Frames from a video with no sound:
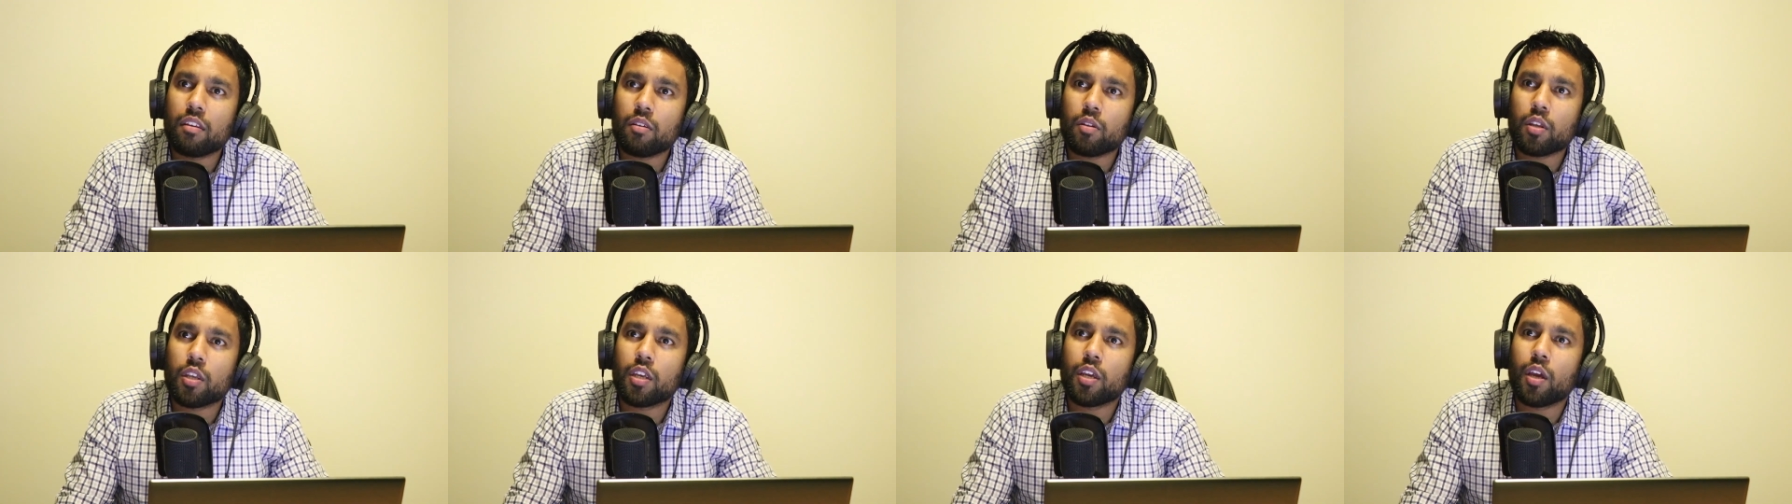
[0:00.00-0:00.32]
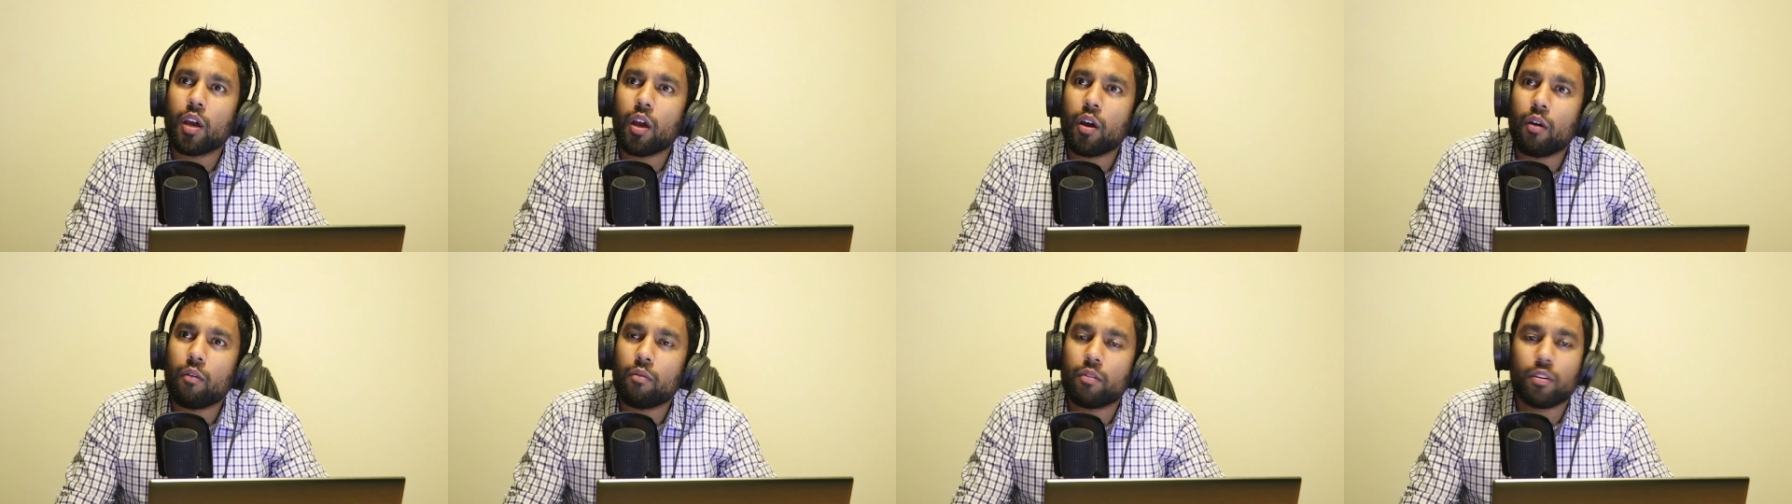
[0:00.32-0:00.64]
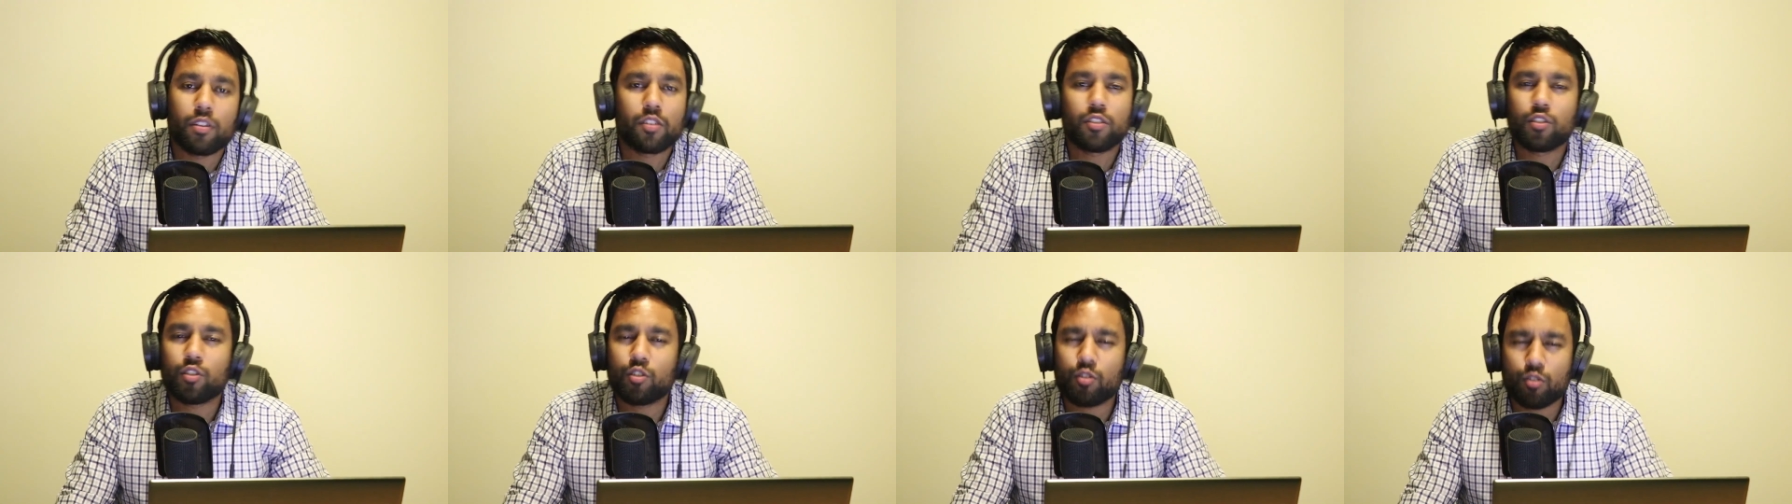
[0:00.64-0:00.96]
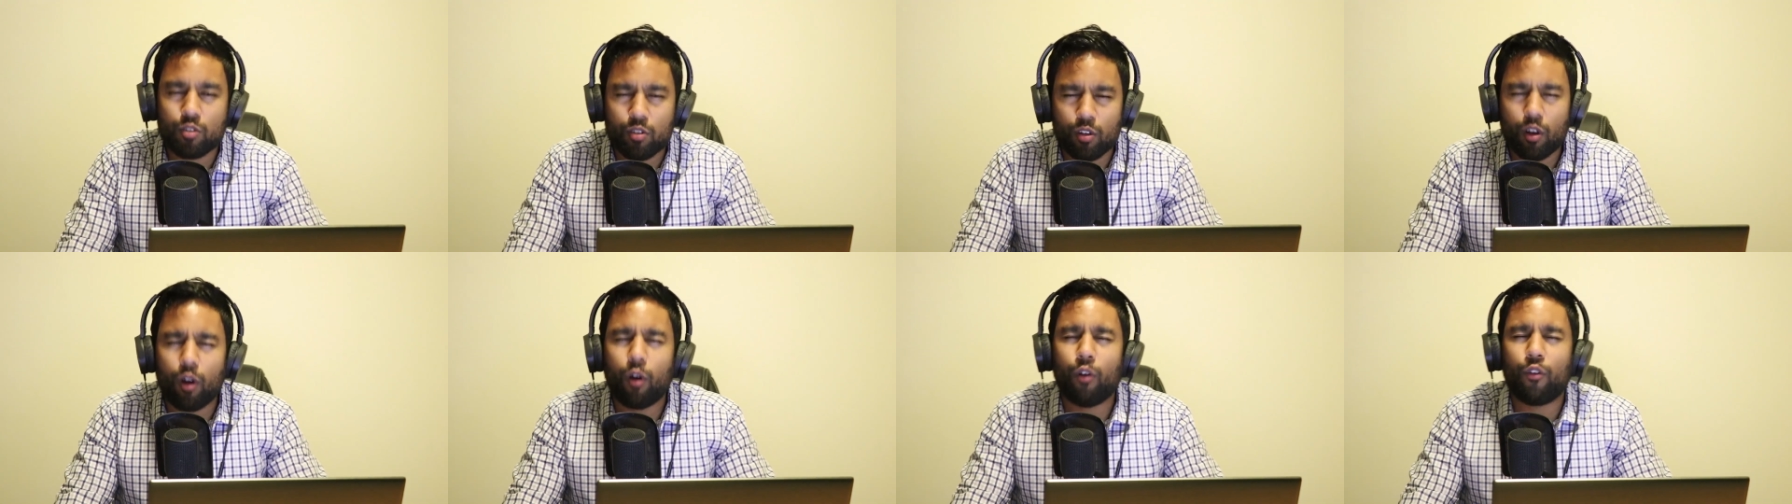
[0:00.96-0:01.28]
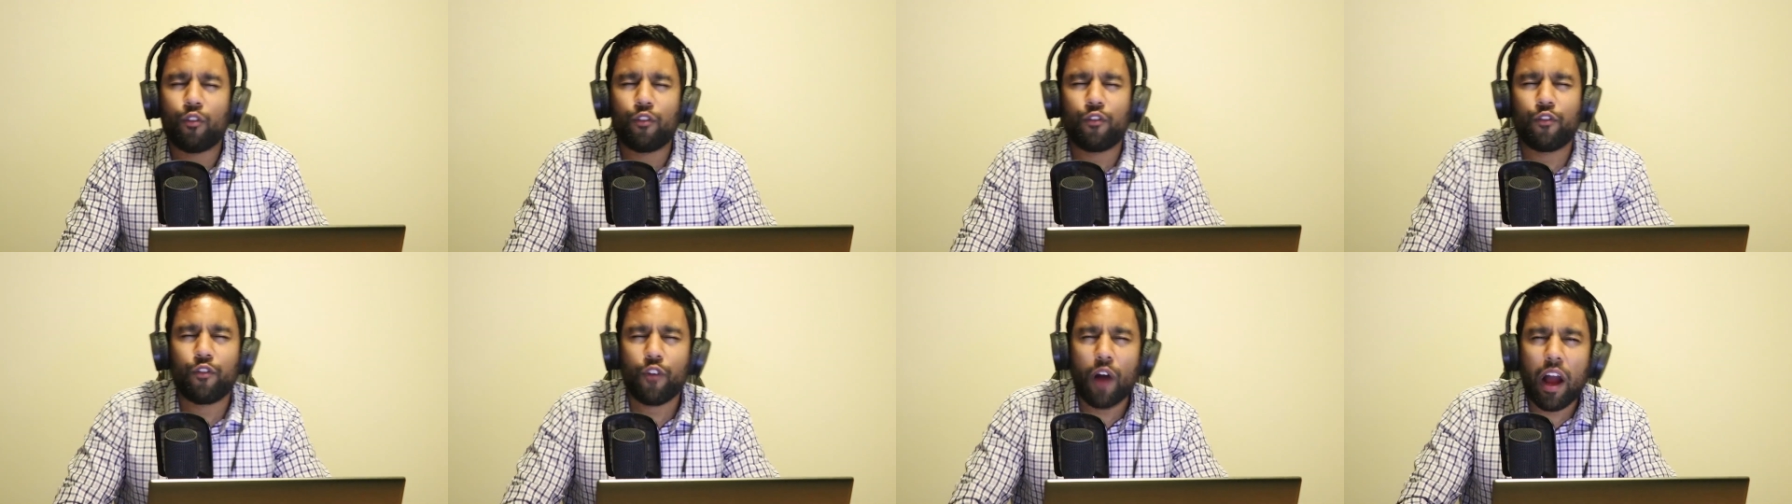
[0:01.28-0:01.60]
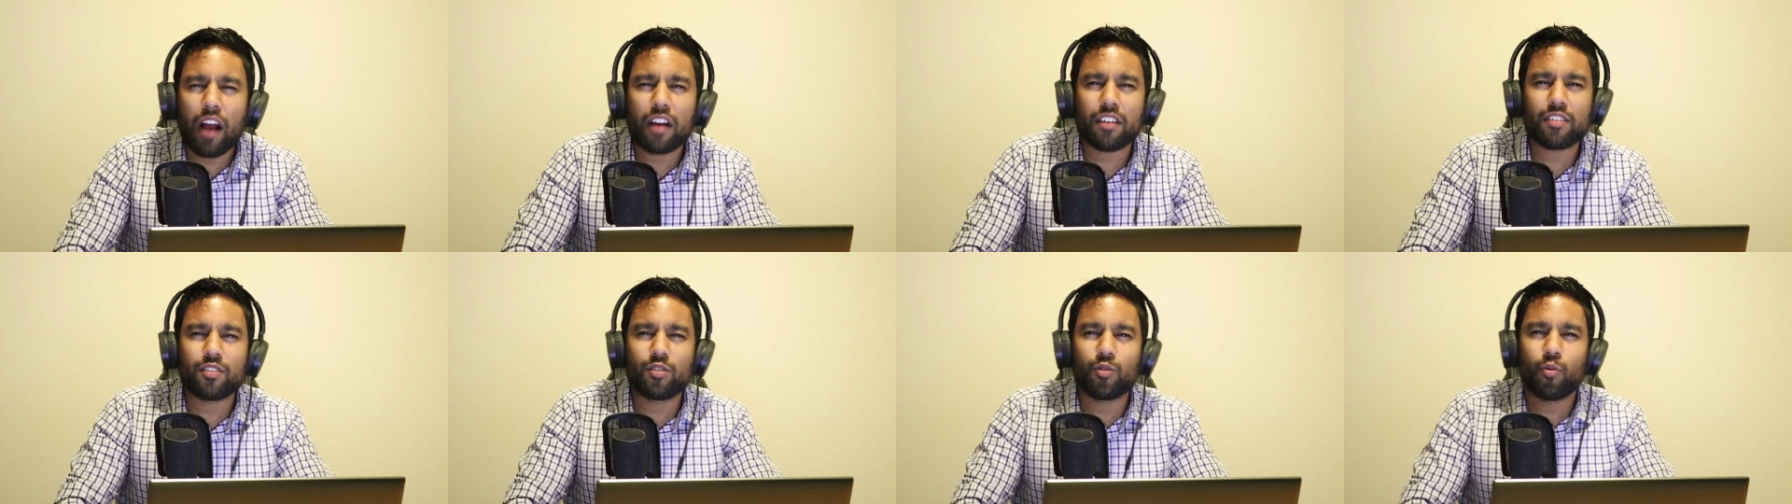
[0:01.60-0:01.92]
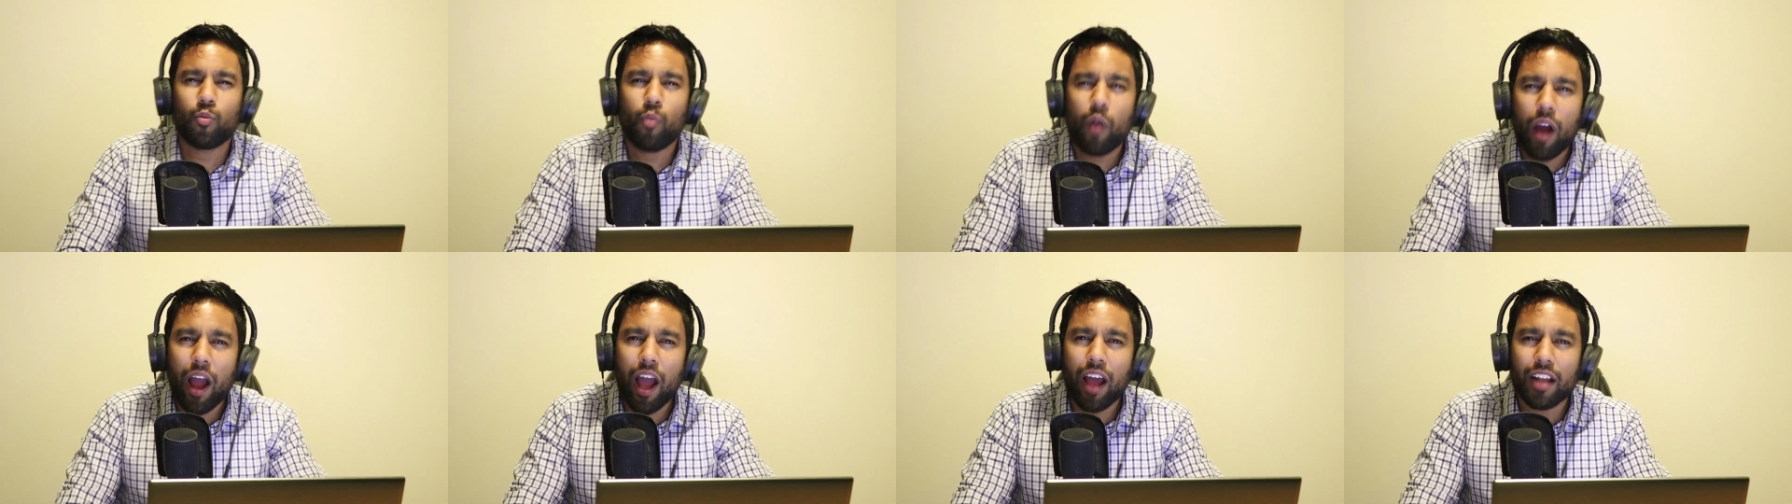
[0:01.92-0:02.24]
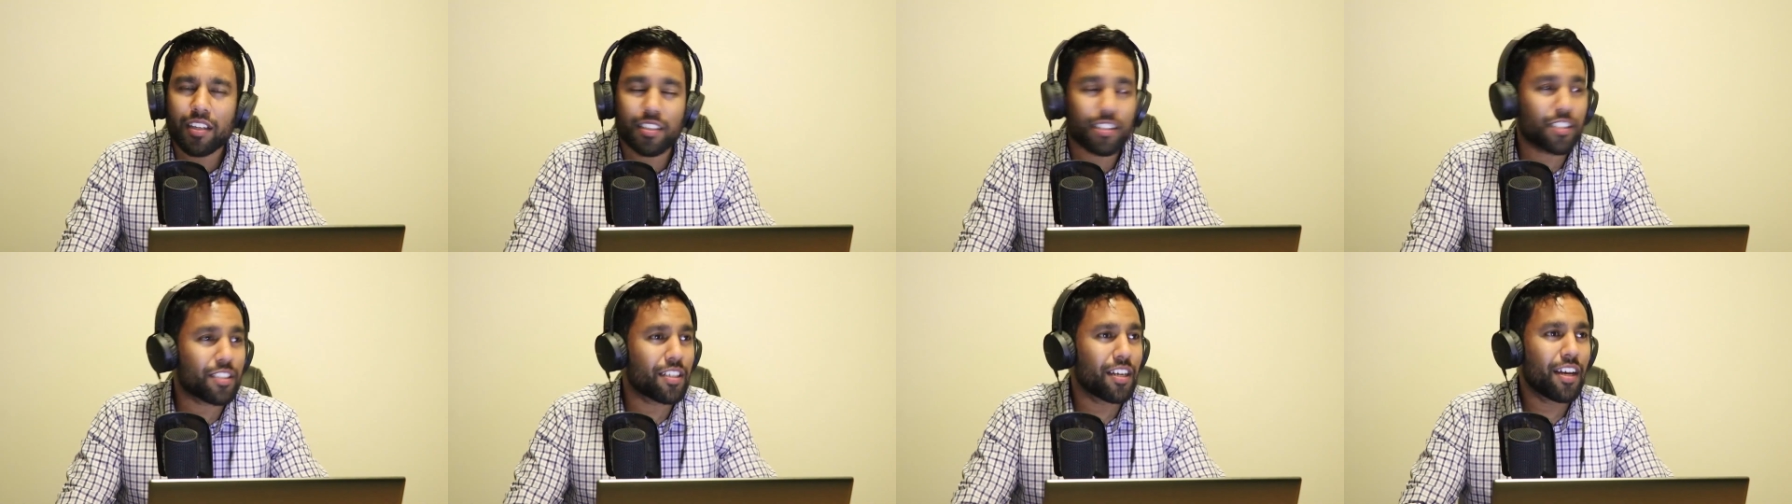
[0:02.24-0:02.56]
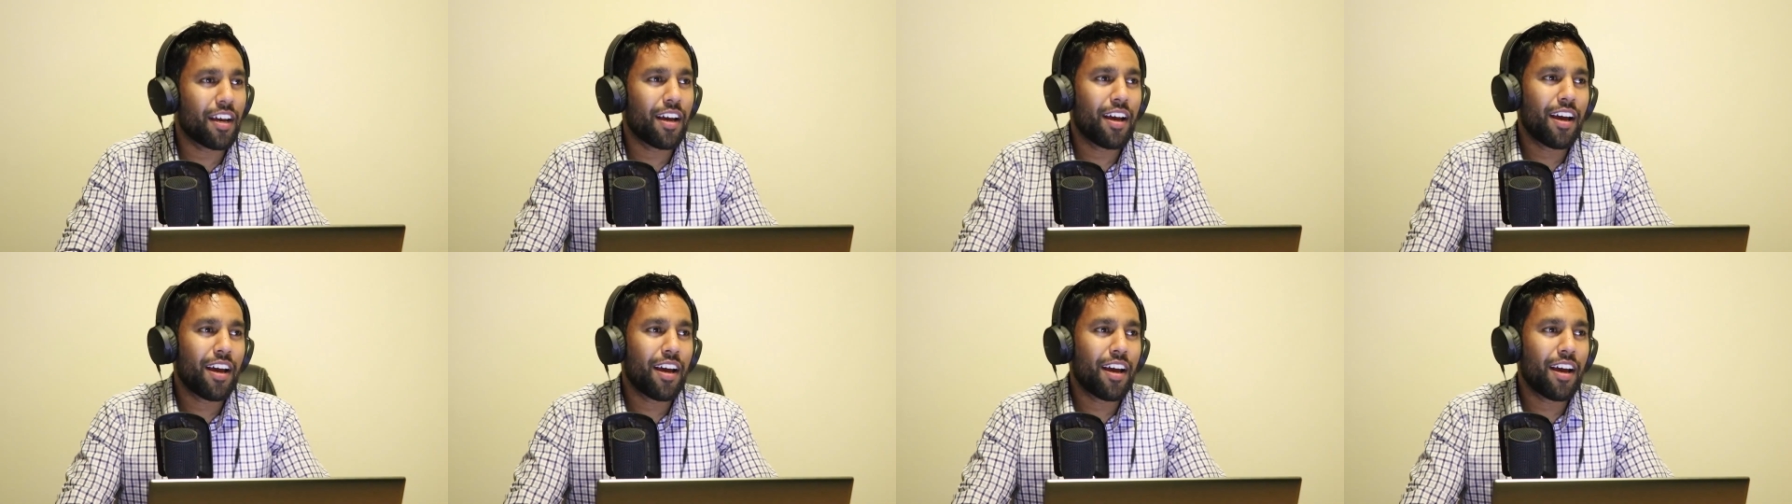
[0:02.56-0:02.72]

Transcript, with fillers: yeah, it's so fucked to watch.